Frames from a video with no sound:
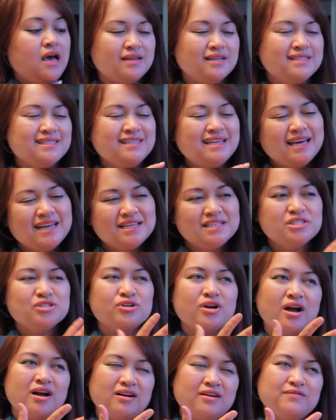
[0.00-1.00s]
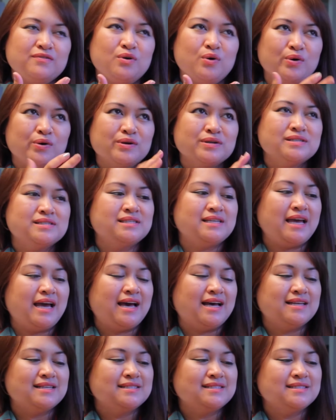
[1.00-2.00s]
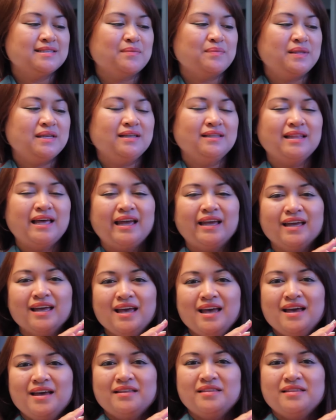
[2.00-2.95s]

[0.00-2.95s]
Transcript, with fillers: It's not as strong, of course, as something like